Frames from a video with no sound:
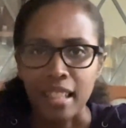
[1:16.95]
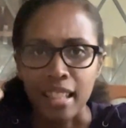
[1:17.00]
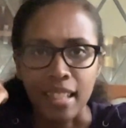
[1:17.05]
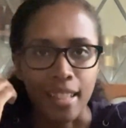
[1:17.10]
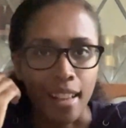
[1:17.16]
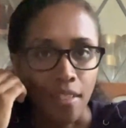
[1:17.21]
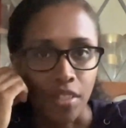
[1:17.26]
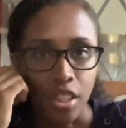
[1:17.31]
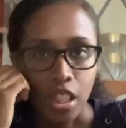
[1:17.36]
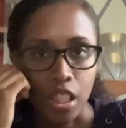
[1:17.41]

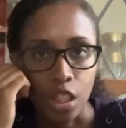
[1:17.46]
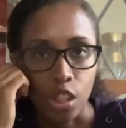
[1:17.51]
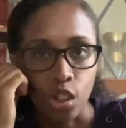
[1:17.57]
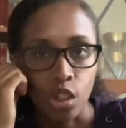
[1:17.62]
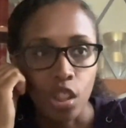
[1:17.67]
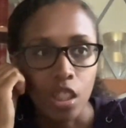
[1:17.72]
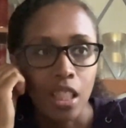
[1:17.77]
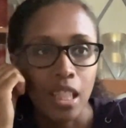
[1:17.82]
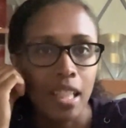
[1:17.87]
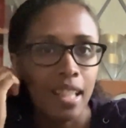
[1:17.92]
70
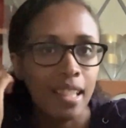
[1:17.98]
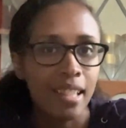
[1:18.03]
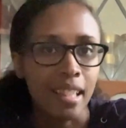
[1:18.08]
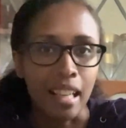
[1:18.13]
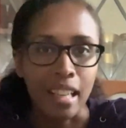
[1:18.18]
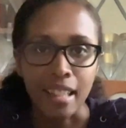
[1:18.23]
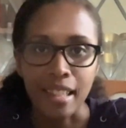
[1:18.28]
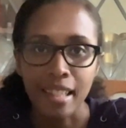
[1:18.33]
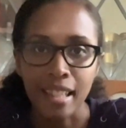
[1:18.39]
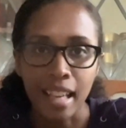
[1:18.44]
degrees
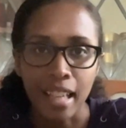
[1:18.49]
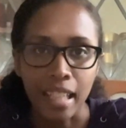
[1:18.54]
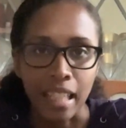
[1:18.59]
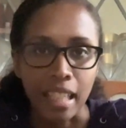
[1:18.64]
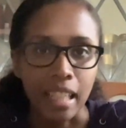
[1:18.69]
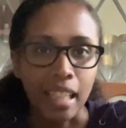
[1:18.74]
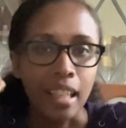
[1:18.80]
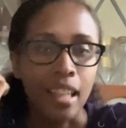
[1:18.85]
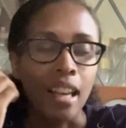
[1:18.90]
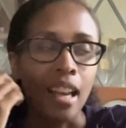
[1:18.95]
and
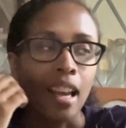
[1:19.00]
sunny.